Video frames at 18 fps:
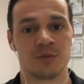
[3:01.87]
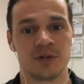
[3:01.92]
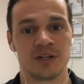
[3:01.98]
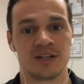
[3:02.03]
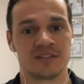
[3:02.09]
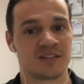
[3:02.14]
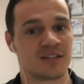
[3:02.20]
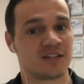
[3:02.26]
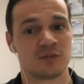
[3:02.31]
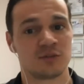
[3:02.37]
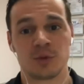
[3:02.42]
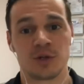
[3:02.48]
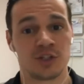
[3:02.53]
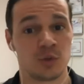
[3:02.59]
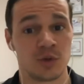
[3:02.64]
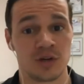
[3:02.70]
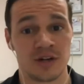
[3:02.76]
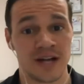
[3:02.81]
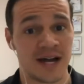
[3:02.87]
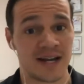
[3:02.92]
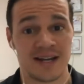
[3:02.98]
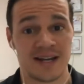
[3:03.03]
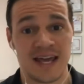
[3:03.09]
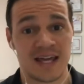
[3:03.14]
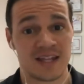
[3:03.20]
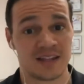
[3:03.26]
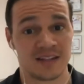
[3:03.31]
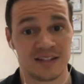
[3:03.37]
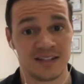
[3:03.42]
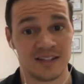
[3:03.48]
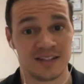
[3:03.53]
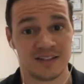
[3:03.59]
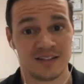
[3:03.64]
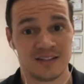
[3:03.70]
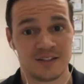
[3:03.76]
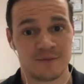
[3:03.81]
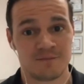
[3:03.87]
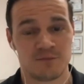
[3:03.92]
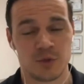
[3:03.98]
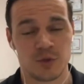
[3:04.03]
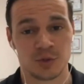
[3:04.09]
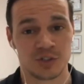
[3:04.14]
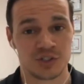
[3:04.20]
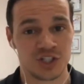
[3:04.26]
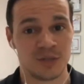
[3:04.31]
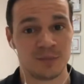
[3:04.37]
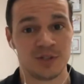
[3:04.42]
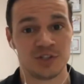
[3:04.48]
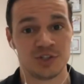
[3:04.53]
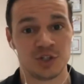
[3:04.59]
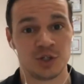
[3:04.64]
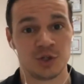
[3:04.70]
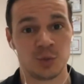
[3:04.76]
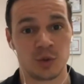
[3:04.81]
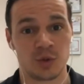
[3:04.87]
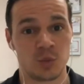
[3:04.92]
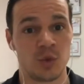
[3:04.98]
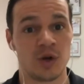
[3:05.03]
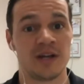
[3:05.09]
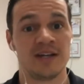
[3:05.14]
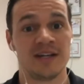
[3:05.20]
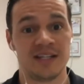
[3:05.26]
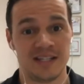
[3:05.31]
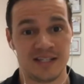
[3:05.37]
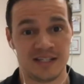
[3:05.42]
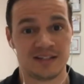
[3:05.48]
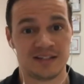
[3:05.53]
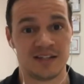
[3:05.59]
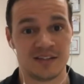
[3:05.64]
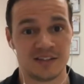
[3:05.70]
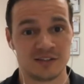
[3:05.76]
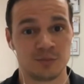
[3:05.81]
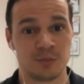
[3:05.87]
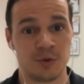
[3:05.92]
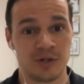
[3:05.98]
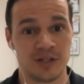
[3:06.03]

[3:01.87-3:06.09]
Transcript: Because at this point you were not an athlete. You were Chubby Joe with one knee at this point.